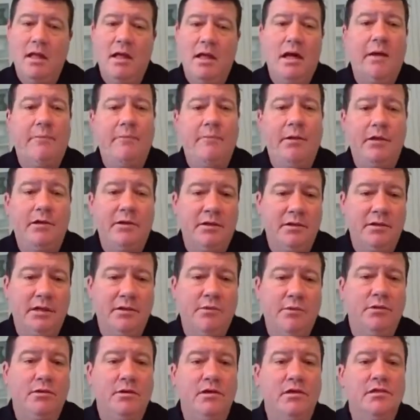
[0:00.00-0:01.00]
I'm not going to deal
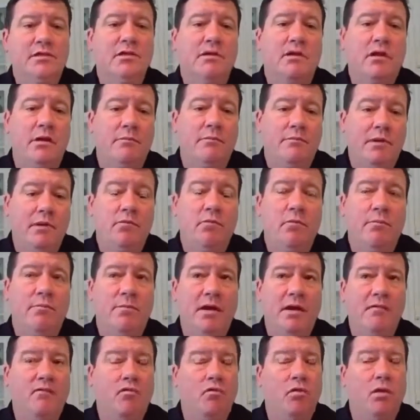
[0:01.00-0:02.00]
with this. The company will
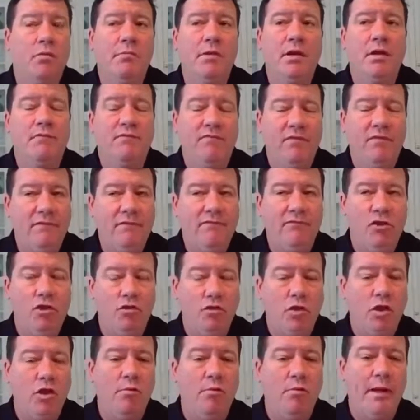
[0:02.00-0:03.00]
pay for it. But if, if
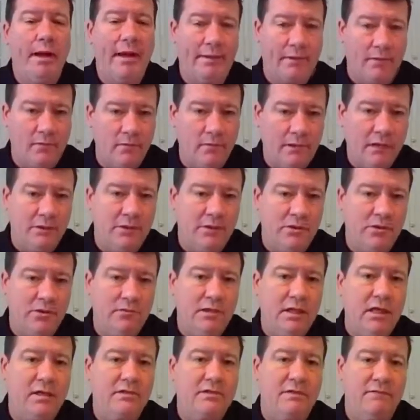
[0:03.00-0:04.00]
you go back, look at
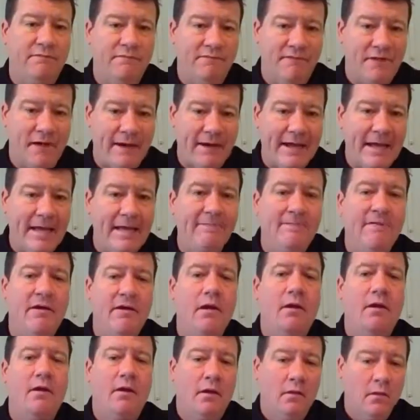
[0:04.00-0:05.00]
2005,
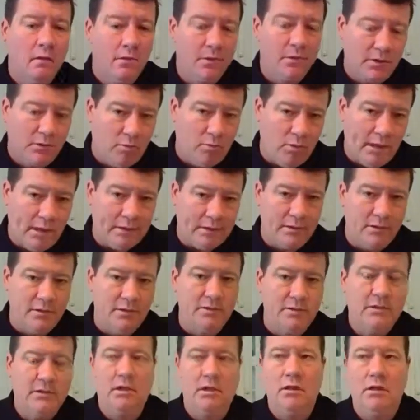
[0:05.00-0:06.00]
look at the
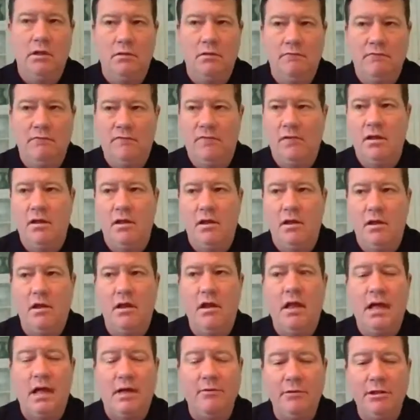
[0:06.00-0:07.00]
records of uh,
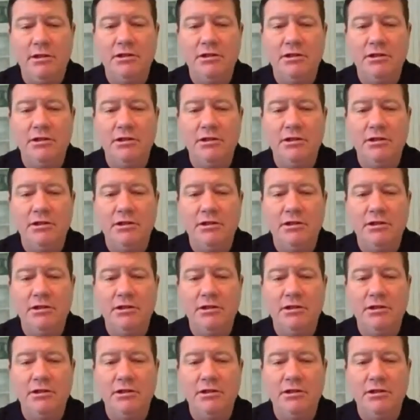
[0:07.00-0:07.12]
how many